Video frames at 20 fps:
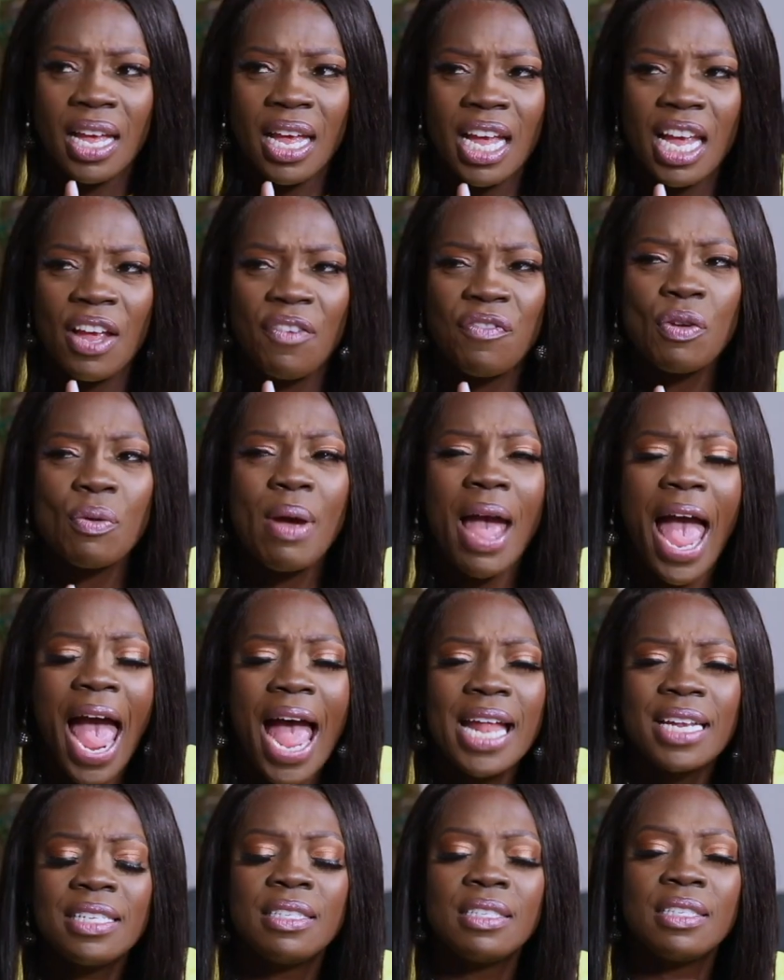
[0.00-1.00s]
if you
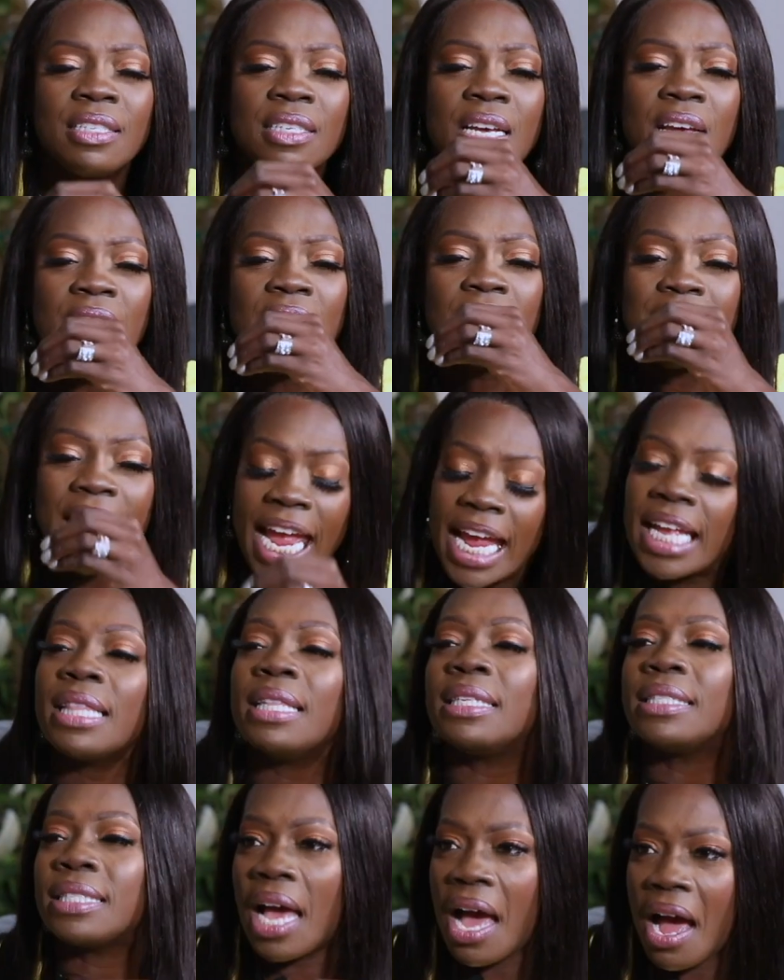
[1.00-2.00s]
hadn't taken
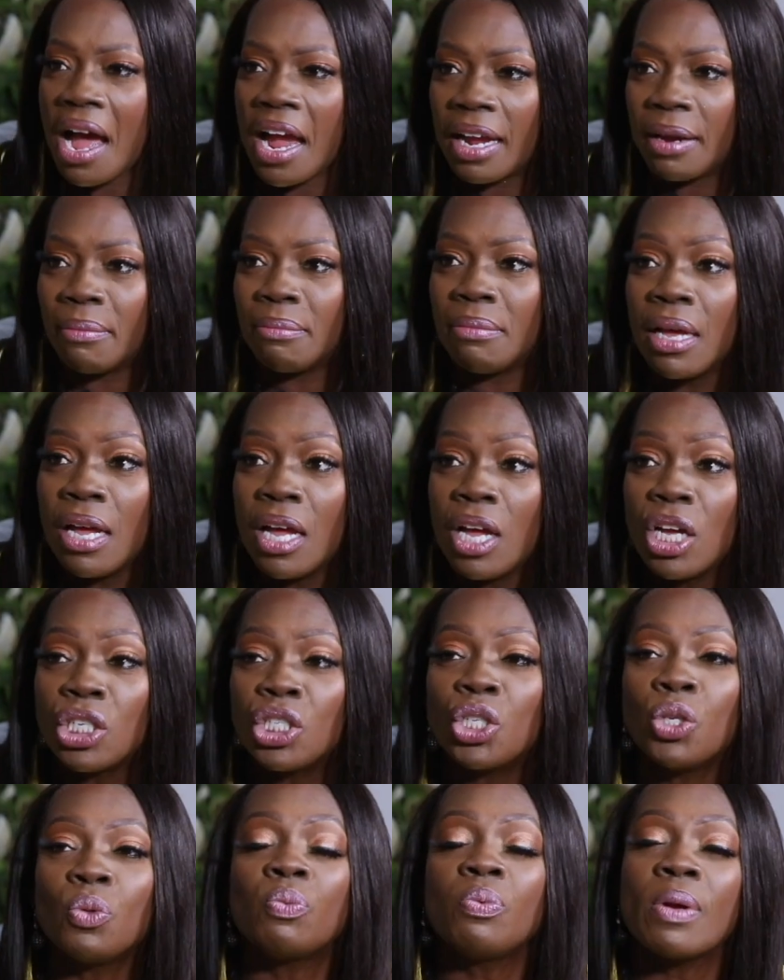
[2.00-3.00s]
the time
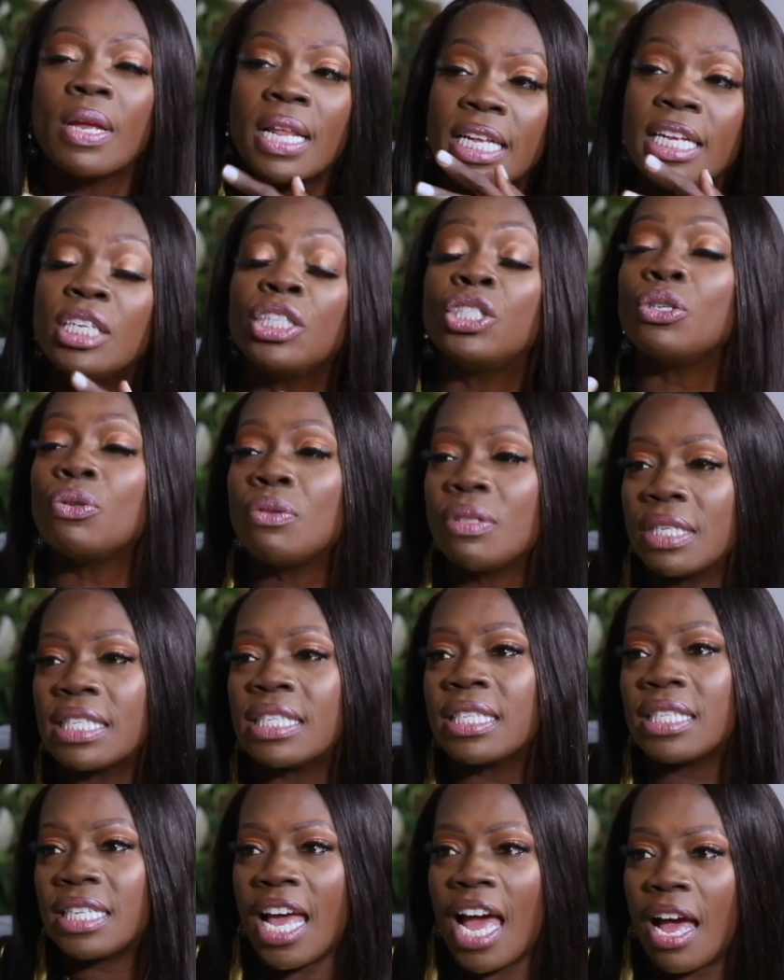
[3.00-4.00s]
to really do the
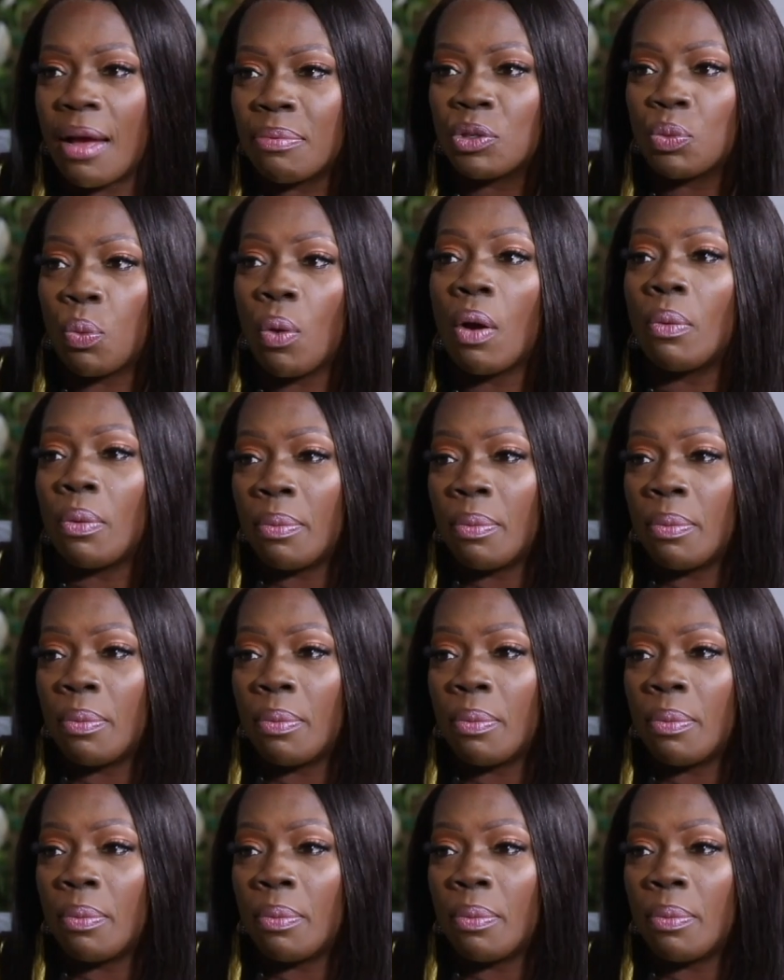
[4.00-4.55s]
steps, where would